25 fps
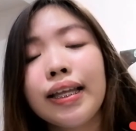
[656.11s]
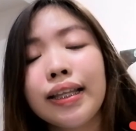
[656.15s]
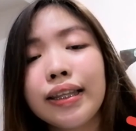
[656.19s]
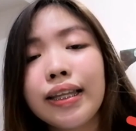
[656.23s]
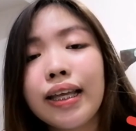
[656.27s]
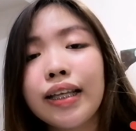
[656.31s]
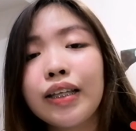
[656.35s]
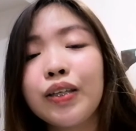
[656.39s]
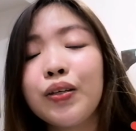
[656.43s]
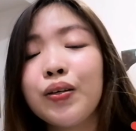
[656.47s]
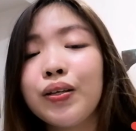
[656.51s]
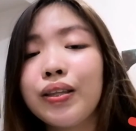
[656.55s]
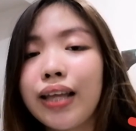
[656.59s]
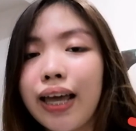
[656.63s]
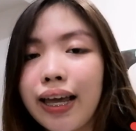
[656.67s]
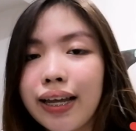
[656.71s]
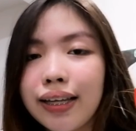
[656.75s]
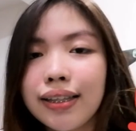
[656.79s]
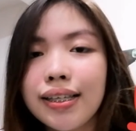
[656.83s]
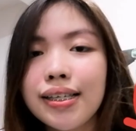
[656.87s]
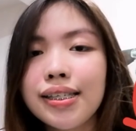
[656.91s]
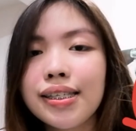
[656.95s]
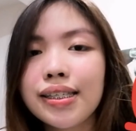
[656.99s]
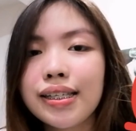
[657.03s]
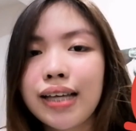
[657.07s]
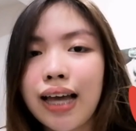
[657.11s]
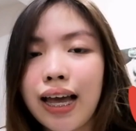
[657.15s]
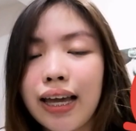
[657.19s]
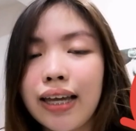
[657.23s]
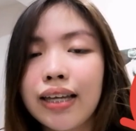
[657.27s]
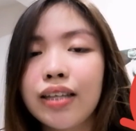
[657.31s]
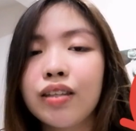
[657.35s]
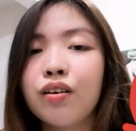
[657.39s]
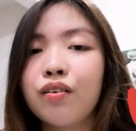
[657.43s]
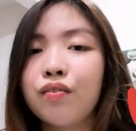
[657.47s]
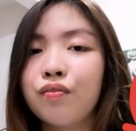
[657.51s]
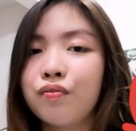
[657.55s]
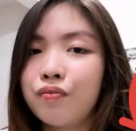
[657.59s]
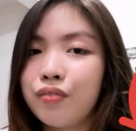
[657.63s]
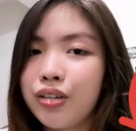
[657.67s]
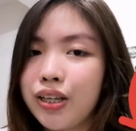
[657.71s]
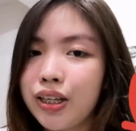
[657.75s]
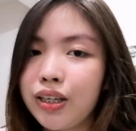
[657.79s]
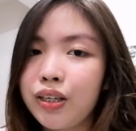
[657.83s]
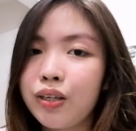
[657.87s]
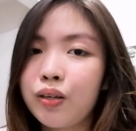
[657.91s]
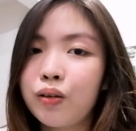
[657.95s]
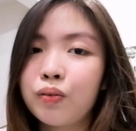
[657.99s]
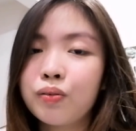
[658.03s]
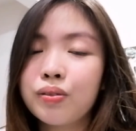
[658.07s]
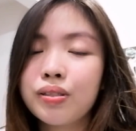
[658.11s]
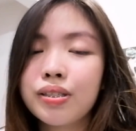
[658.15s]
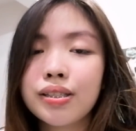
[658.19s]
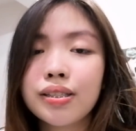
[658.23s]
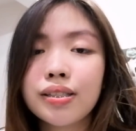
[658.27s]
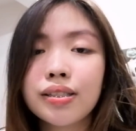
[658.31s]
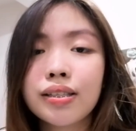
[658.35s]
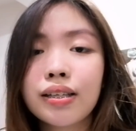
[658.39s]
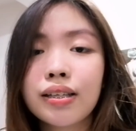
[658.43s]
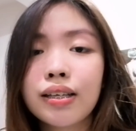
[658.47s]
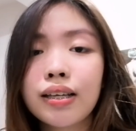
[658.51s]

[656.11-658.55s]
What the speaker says: that you like this kind of videos.